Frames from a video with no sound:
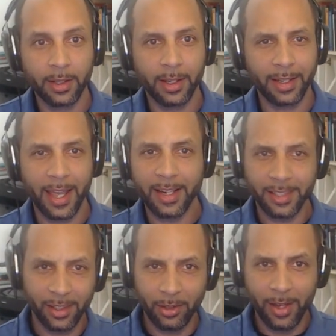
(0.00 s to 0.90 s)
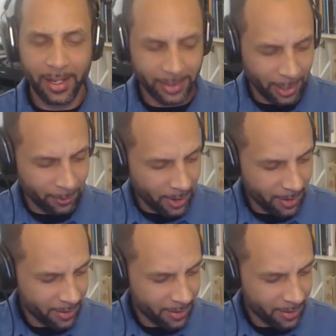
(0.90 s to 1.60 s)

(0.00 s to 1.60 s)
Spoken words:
And Candace, I think you had a saved round.